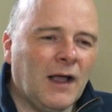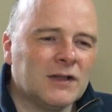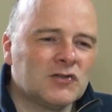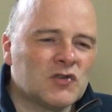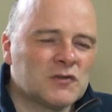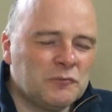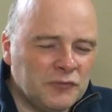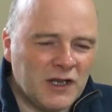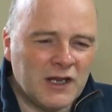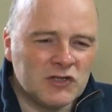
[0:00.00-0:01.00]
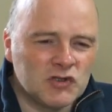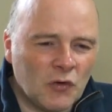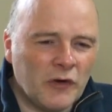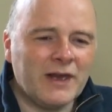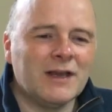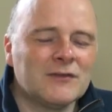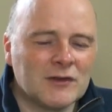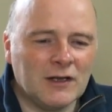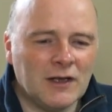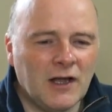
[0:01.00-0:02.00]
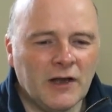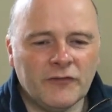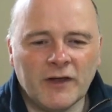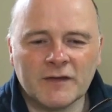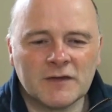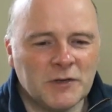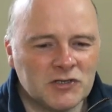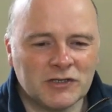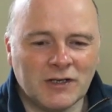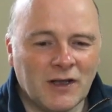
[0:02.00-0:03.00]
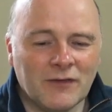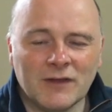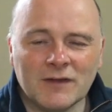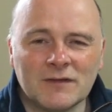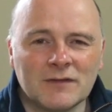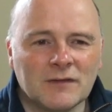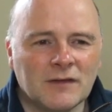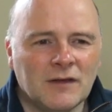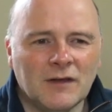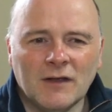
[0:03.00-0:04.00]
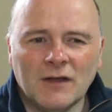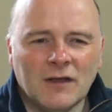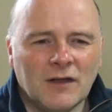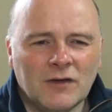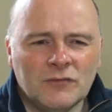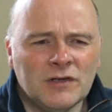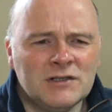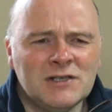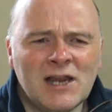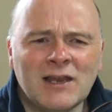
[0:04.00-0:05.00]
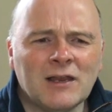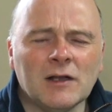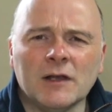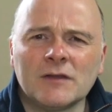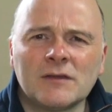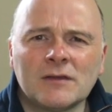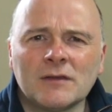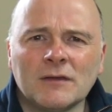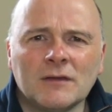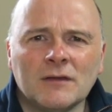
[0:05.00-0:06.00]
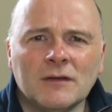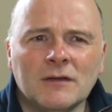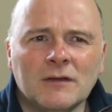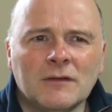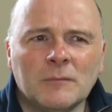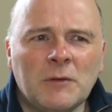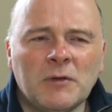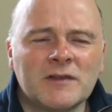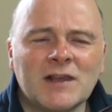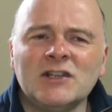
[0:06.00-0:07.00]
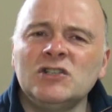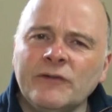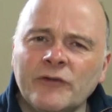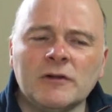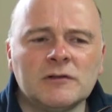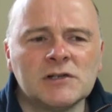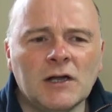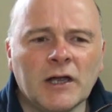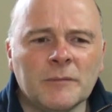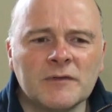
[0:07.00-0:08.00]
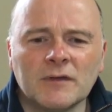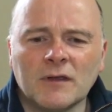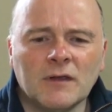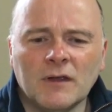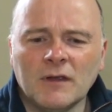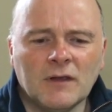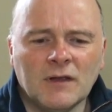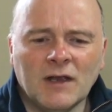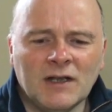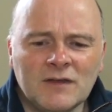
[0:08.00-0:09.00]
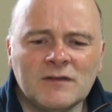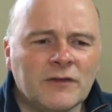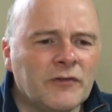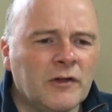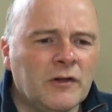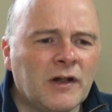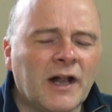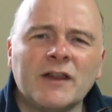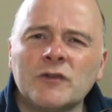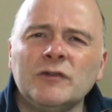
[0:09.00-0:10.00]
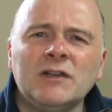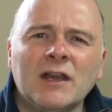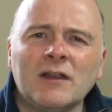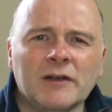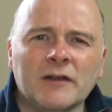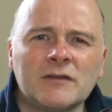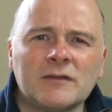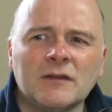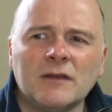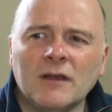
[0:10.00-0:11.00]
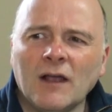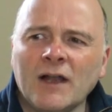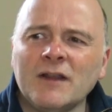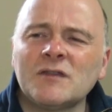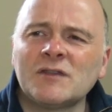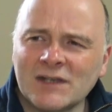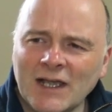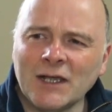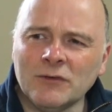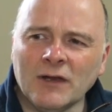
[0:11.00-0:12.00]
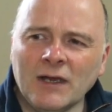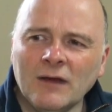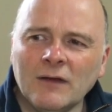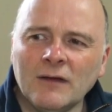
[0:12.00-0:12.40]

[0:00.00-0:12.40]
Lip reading: Just bring joy into your life, especially at this ridiculous, people are saying difficult times. It is difficult and it's ridiculous and it's scary.